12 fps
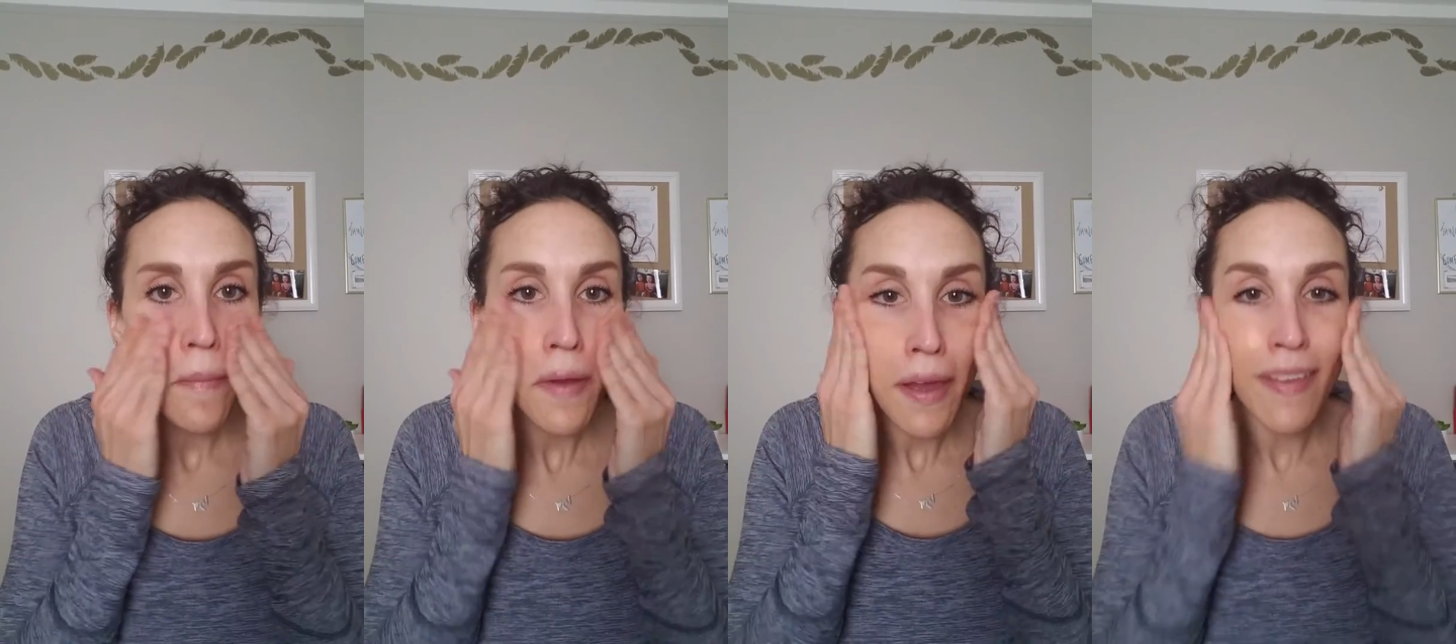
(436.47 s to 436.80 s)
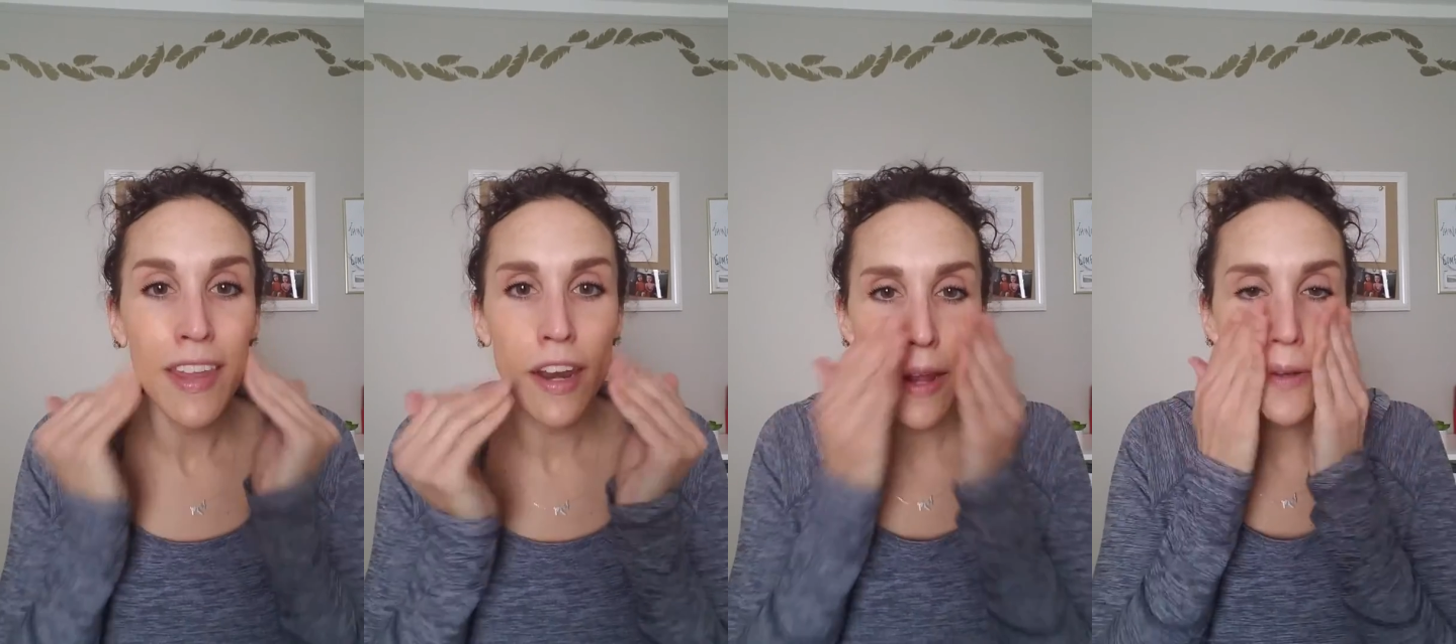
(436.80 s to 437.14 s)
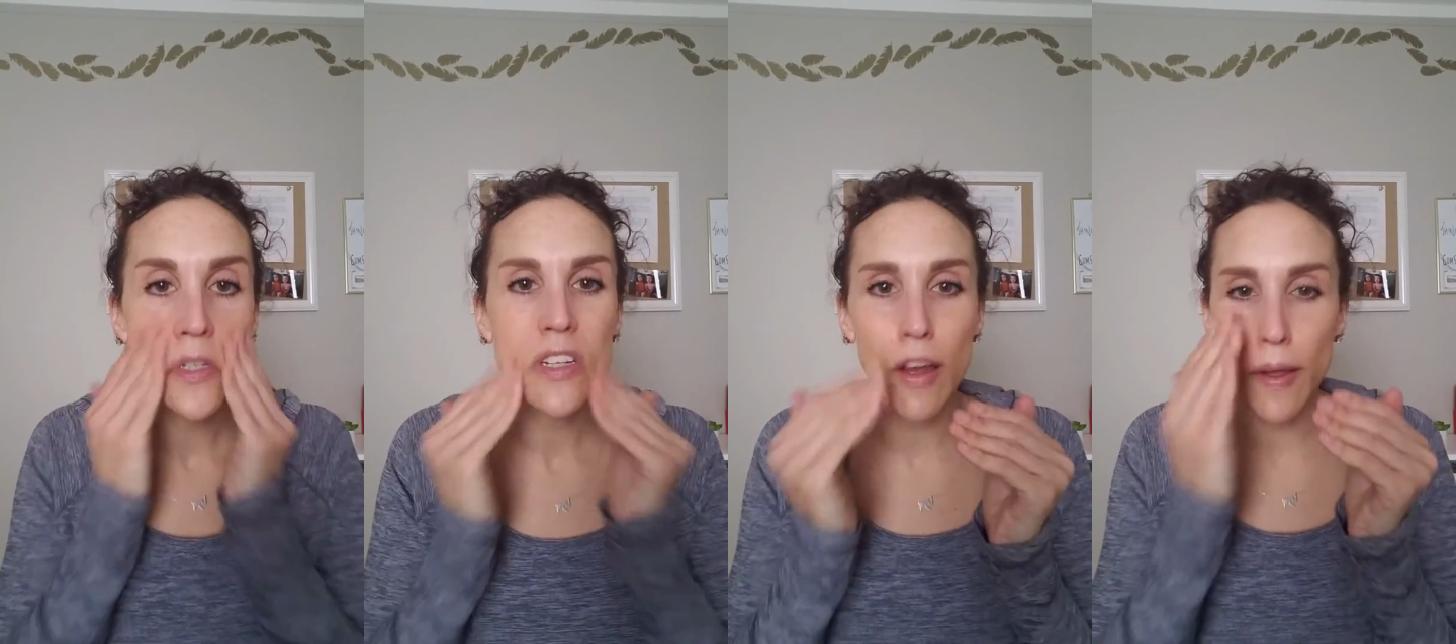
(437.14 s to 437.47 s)
And then I
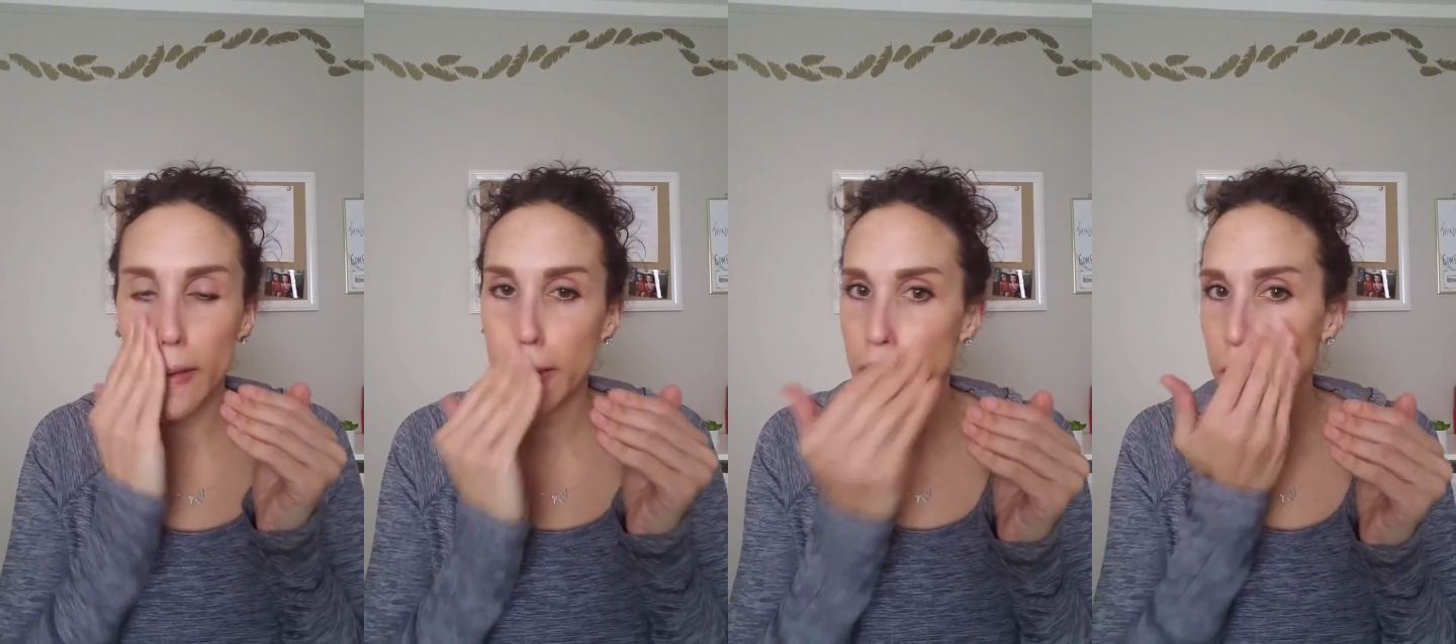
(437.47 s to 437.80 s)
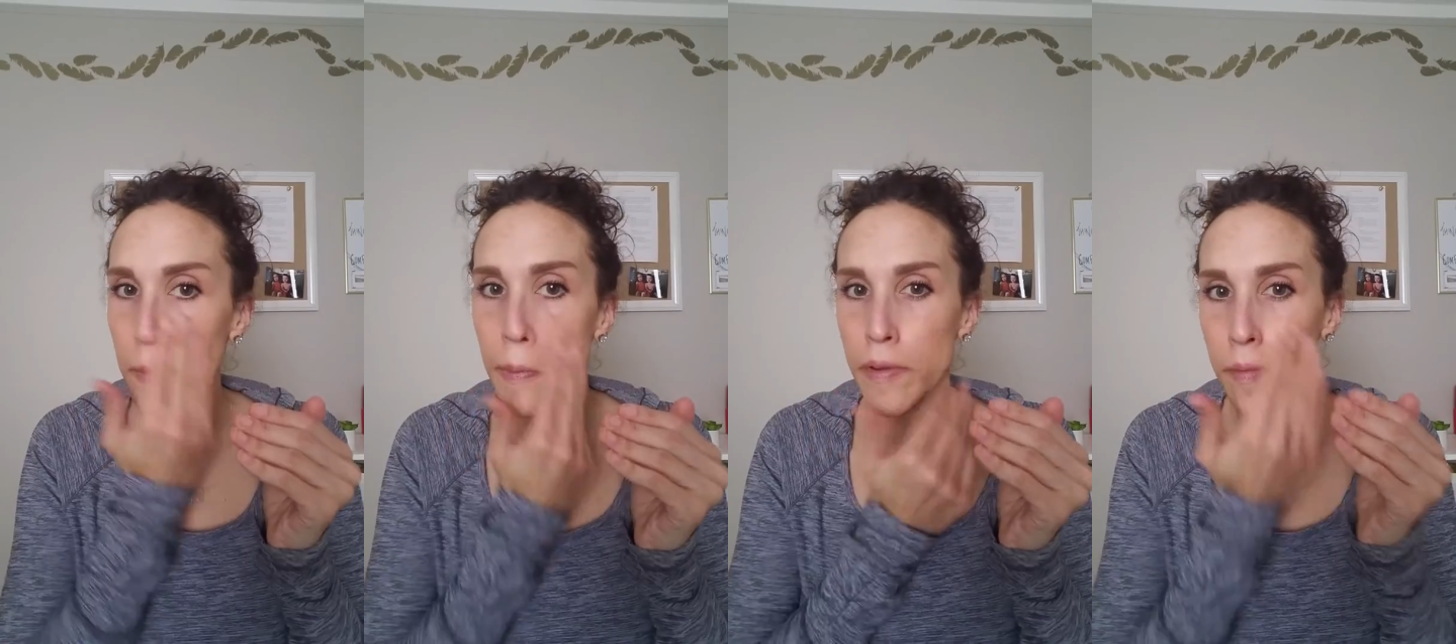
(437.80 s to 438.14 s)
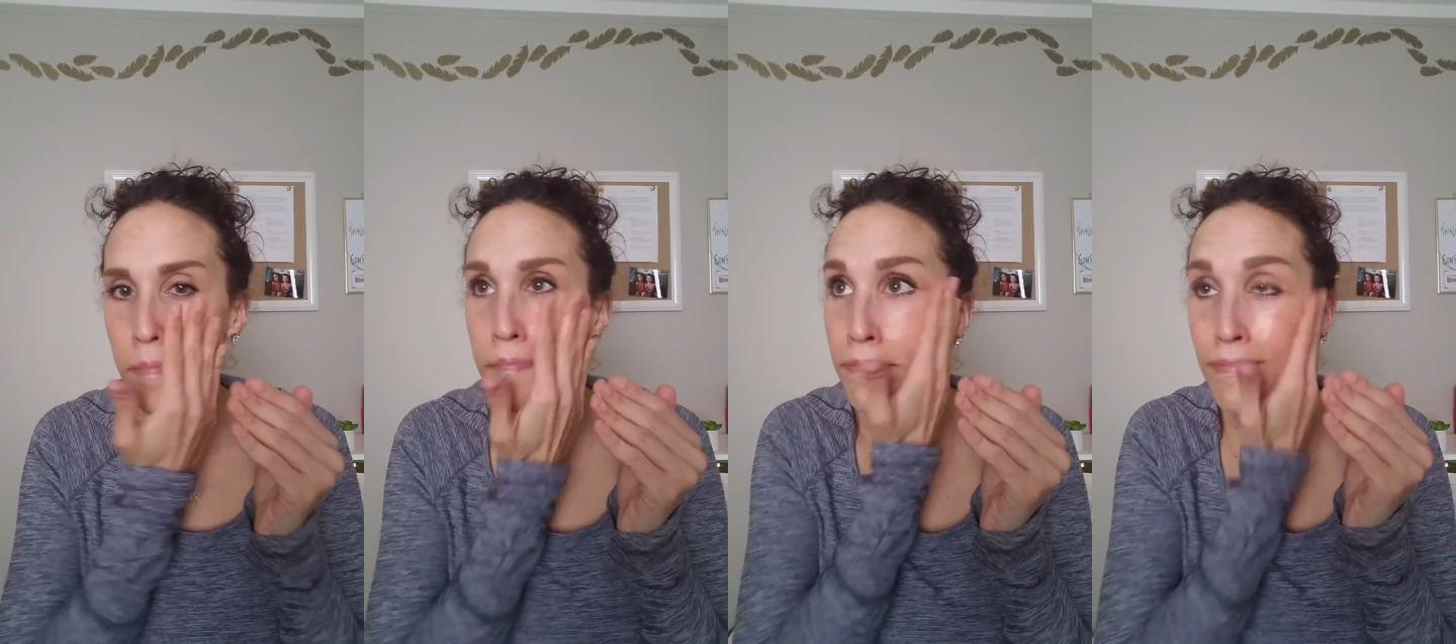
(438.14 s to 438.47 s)
just
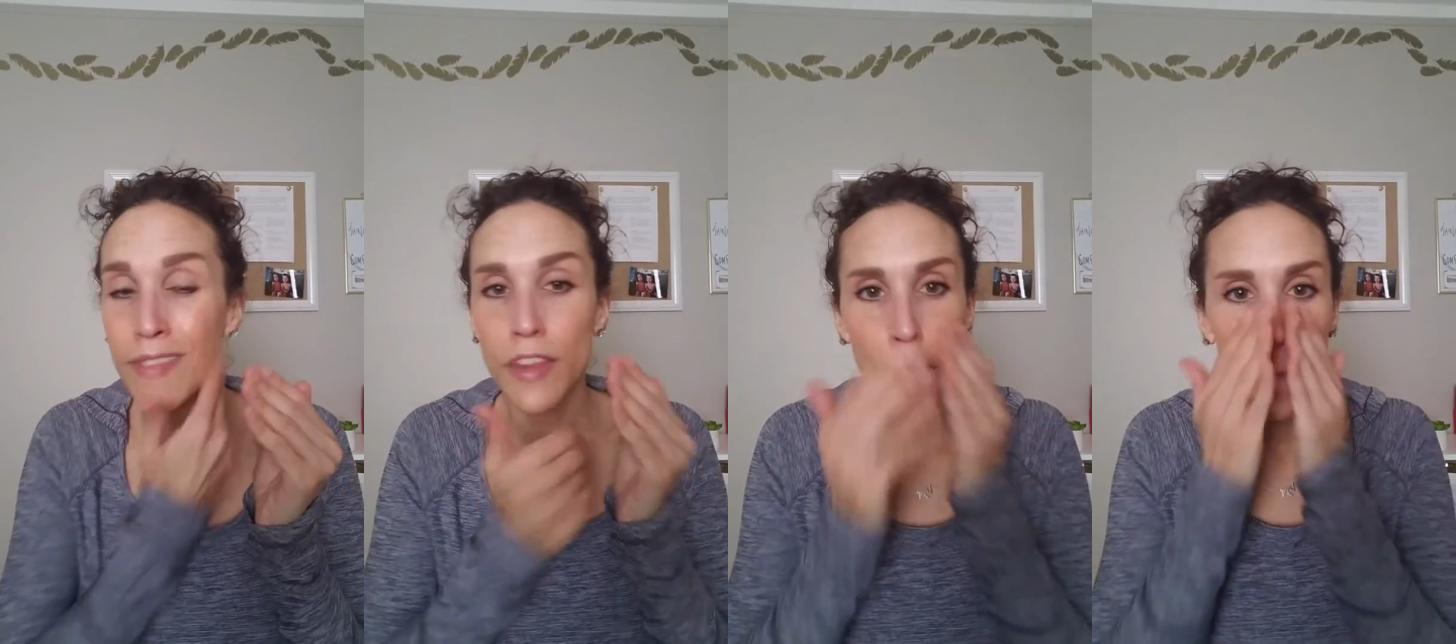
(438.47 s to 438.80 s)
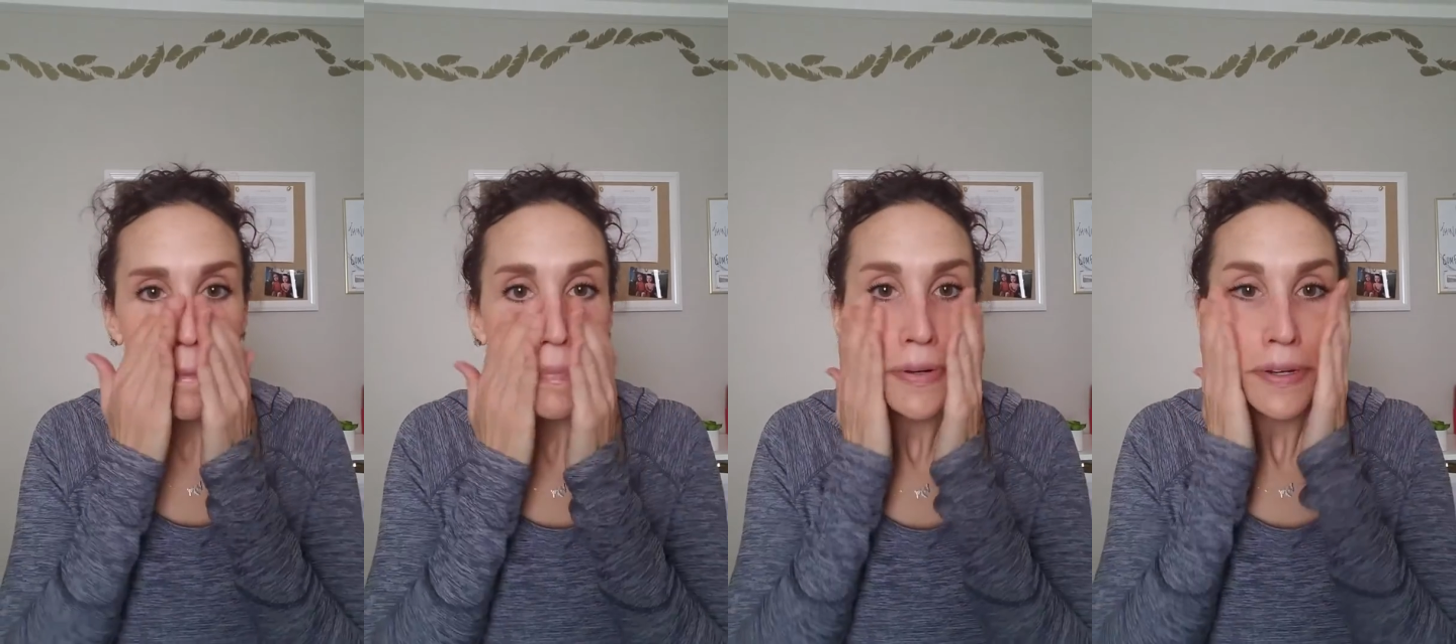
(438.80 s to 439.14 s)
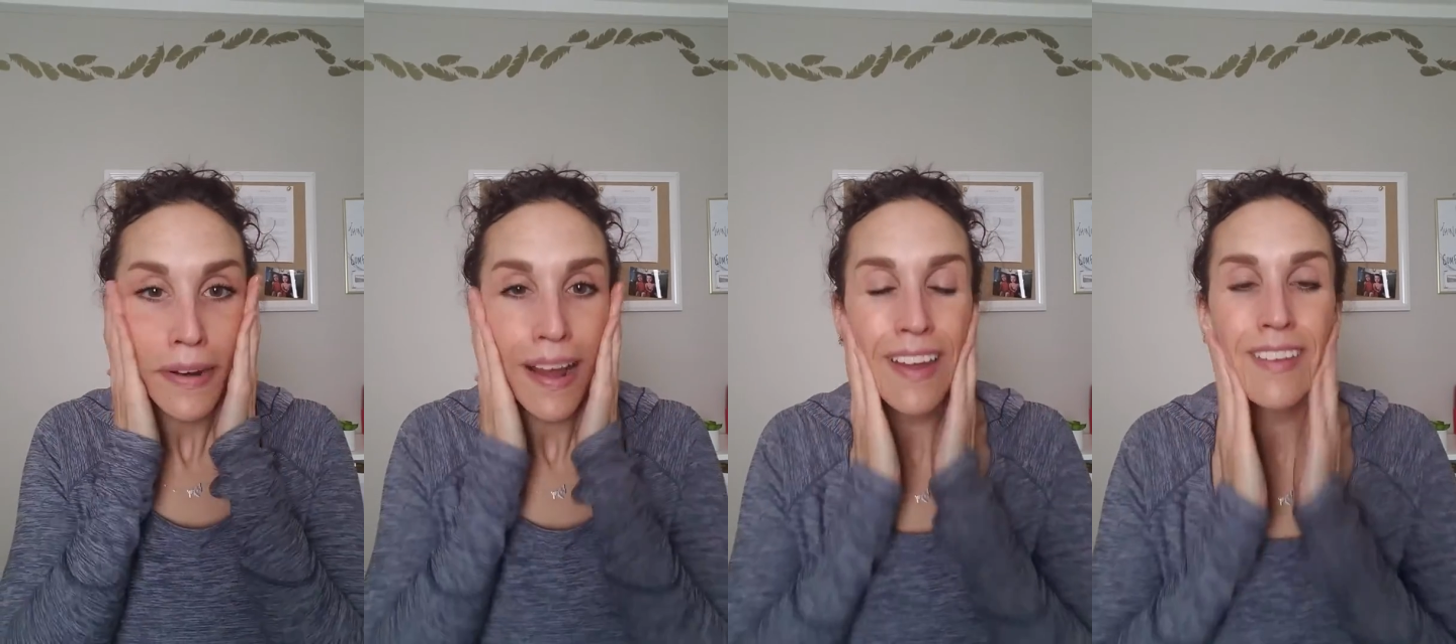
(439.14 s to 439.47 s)
put
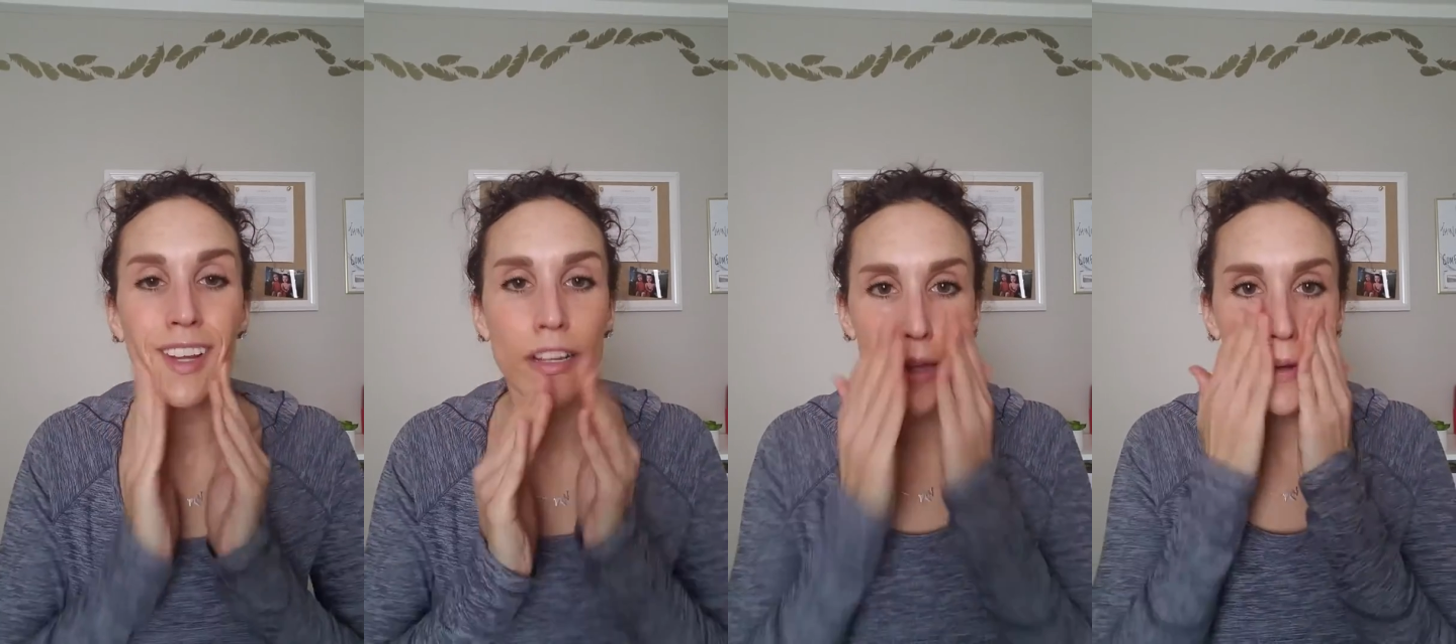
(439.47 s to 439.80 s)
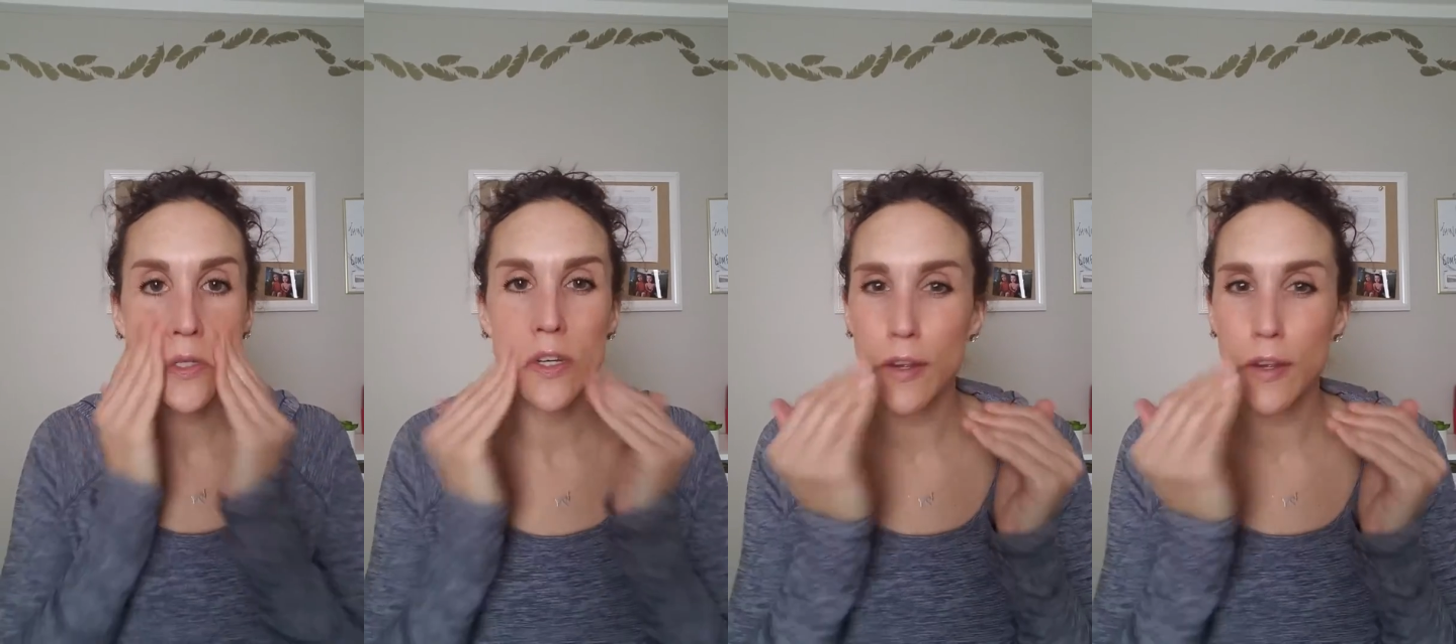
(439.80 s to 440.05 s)
it on like a lotion.